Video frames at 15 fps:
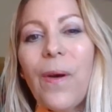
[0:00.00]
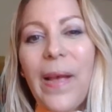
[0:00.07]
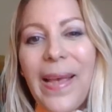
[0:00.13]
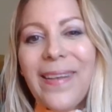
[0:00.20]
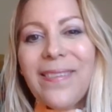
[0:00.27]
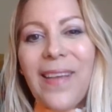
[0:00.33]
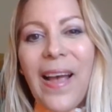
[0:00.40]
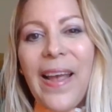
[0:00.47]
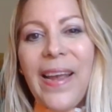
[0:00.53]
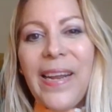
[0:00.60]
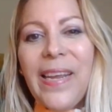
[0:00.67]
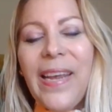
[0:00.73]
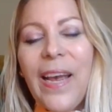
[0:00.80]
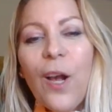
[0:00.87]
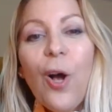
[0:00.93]

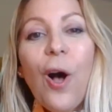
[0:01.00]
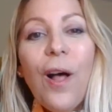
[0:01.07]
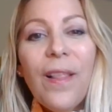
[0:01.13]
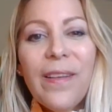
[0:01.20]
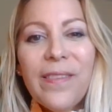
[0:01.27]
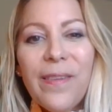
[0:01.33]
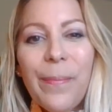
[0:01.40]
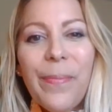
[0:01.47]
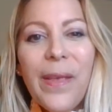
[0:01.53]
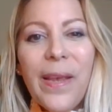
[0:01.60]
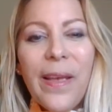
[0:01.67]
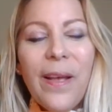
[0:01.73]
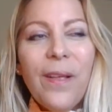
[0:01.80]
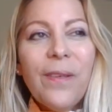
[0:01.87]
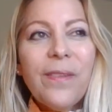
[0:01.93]
anxiety and call it
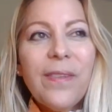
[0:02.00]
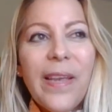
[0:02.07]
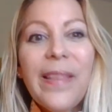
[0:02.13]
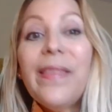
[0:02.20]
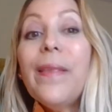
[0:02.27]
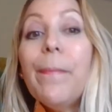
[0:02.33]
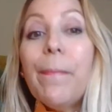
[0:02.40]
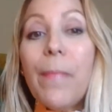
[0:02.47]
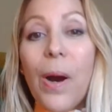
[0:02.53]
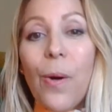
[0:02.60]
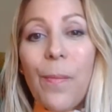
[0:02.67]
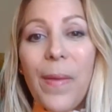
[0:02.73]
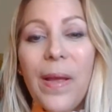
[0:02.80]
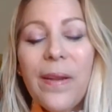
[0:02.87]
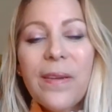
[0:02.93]
something else in the
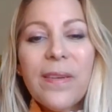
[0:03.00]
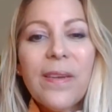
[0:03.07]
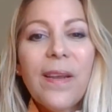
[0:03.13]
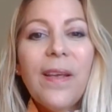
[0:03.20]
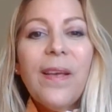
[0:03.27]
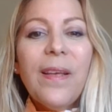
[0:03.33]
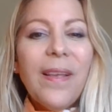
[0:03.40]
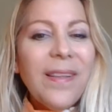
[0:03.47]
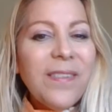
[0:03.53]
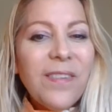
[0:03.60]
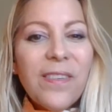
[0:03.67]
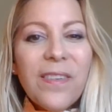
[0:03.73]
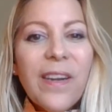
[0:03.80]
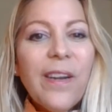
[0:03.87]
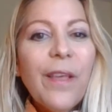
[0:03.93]
moment, that's
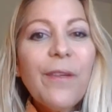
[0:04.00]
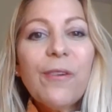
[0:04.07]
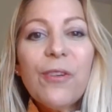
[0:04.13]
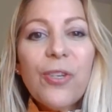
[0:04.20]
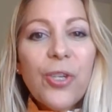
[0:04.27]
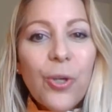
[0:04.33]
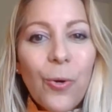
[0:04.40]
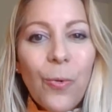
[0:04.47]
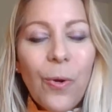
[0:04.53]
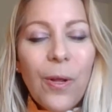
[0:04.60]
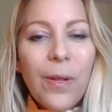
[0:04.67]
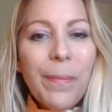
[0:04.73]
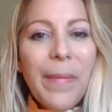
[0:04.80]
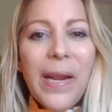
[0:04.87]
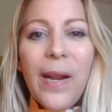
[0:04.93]
just another
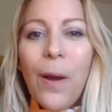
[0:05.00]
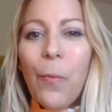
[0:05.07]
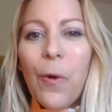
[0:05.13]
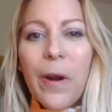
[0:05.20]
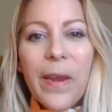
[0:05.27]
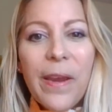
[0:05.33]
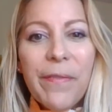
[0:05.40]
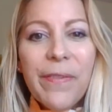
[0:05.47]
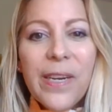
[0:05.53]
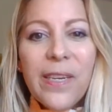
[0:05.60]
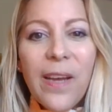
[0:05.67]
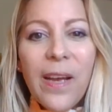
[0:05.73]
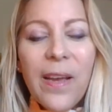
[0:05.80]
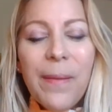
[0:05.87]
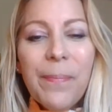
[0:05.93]
tool. It may not work every
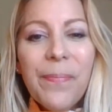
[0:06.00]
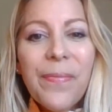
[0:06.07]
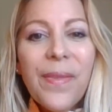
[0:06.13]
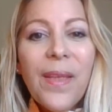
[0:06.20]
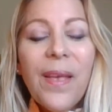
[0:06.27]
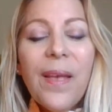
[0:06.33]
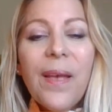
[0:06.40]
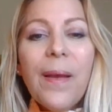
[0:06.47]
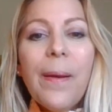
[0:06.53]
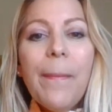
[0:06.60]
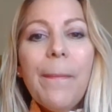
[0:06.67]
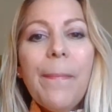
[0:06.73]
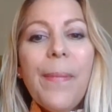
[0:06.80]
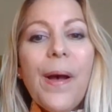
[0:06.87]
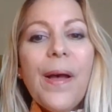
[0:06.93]
time,
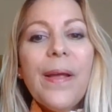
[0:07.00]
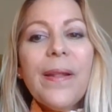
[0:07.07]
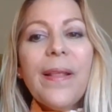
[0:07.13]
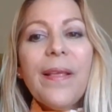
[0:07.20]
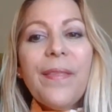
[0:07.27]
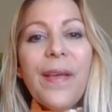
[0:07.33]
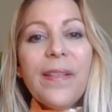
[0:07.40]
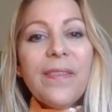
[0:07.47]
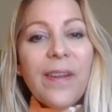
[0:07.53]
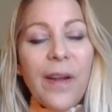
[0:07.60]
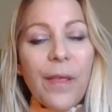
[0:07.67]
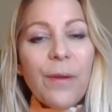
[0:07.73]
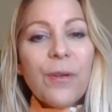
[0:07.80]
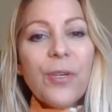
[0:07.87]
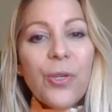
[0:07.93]
but that's
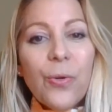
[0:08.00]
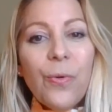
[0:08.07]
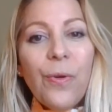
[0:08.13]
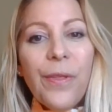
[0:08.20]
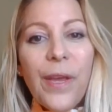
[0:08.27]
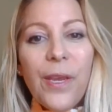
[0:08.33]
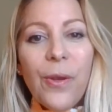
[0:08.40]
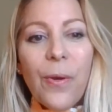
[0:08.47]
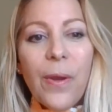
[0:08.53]
another tool that you